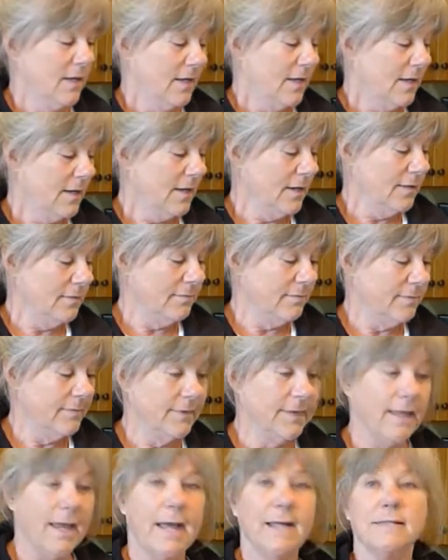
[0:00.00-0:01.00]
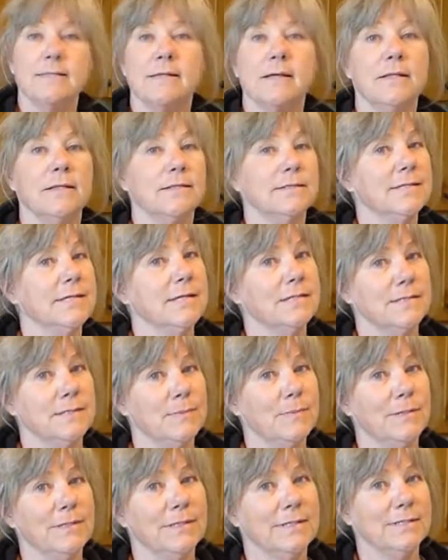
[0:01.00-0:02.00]
And that's all it takes
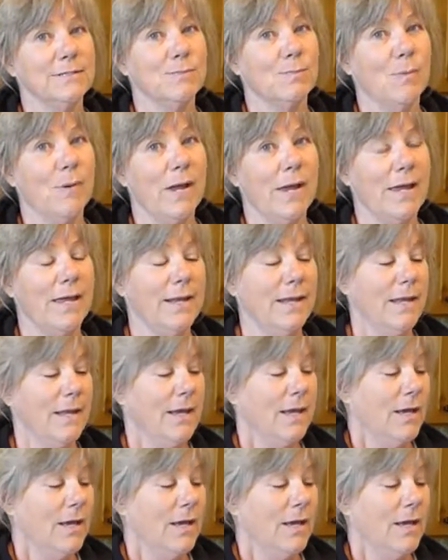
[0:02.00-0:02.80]
to make this bread.